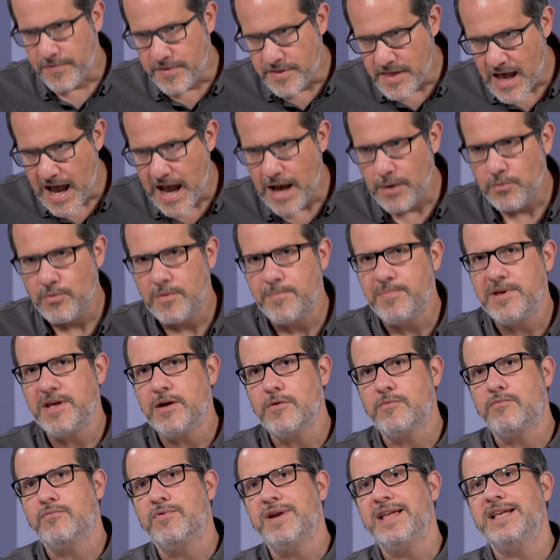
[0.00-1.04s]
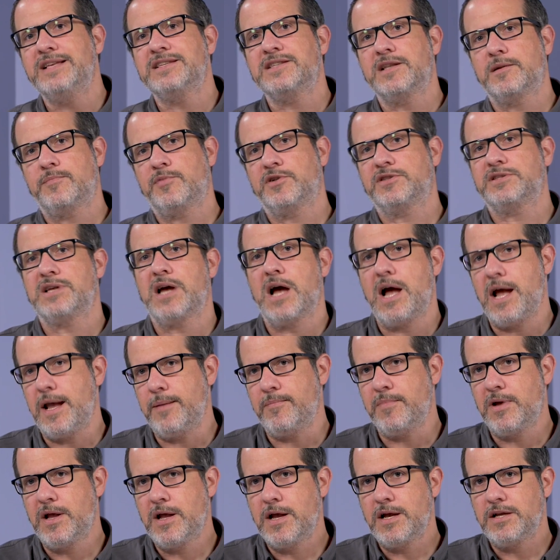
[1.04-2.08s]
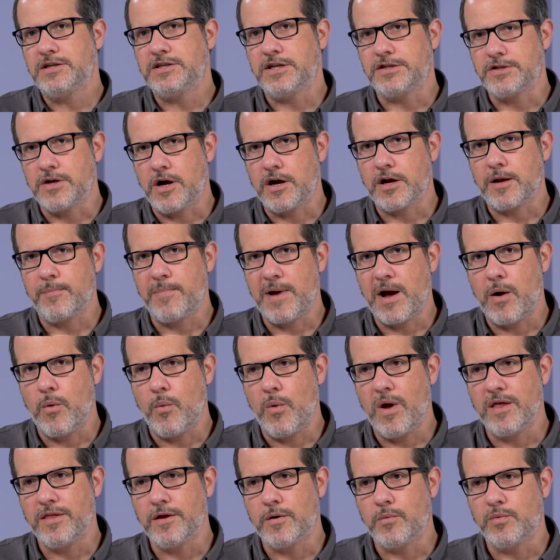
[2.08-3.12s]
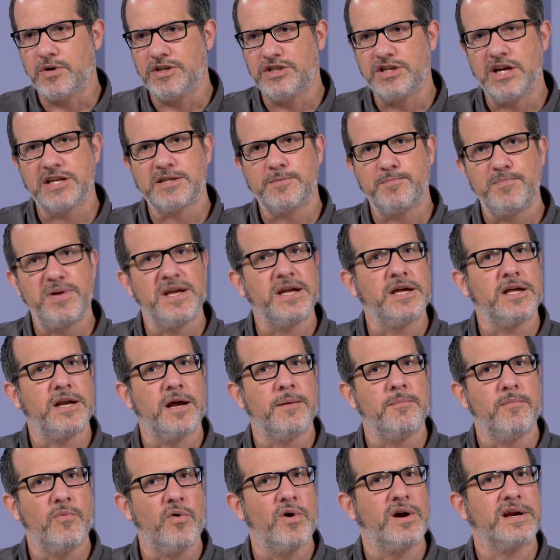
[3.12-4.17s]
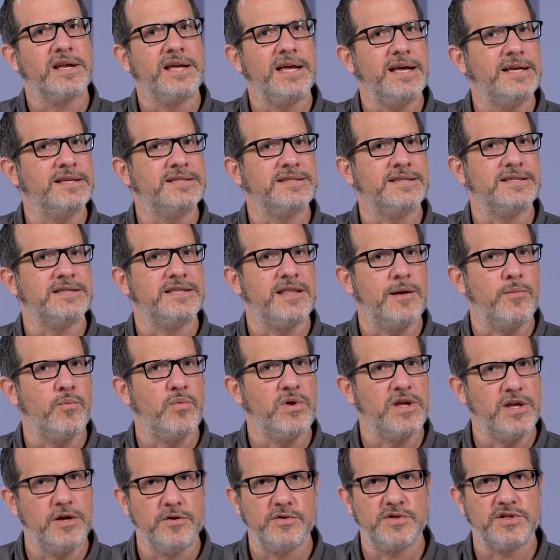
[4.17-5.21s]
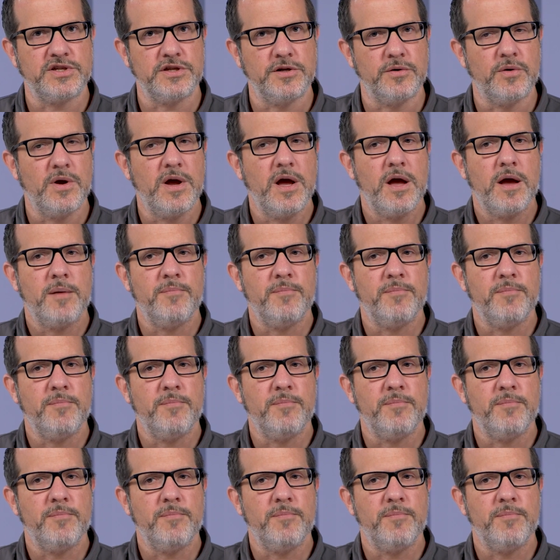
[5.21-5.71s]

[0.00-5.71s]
that would be a reasonable time to talk about whether we're just picking up more cases than we used to.